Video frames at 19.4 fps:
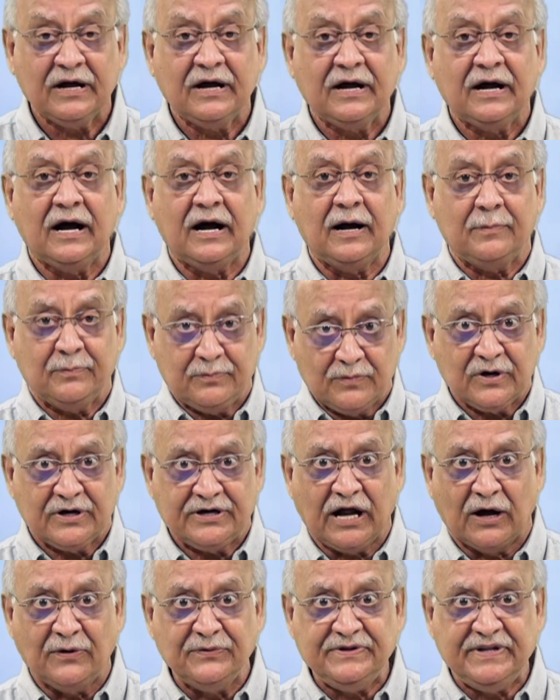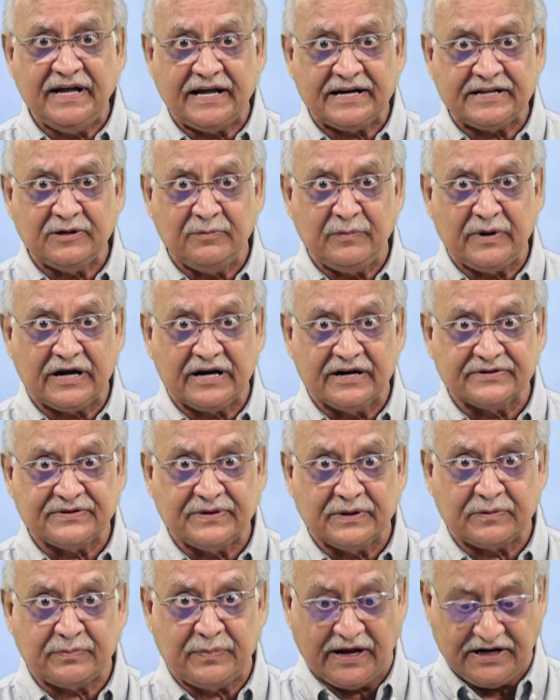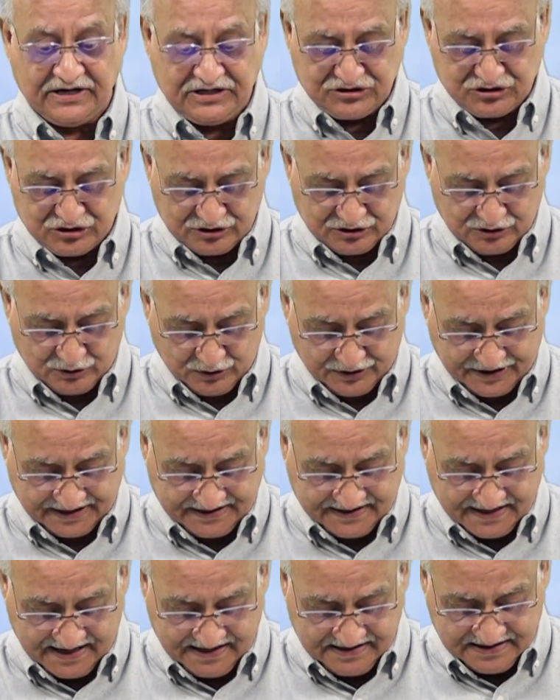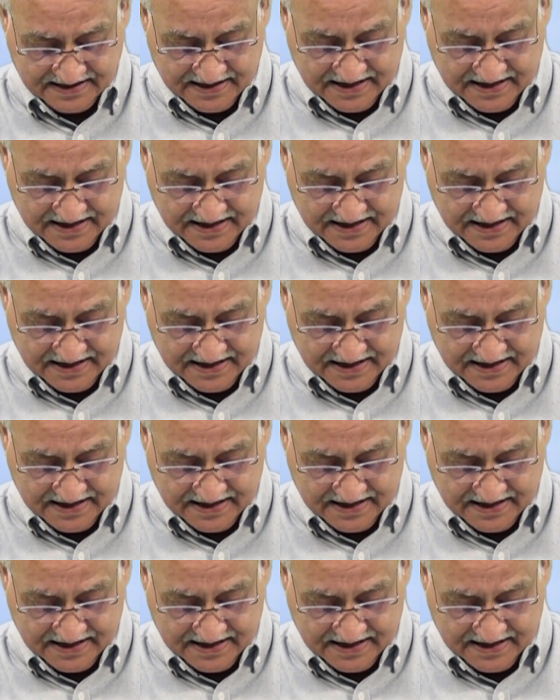down there in the middle of that page, look at that.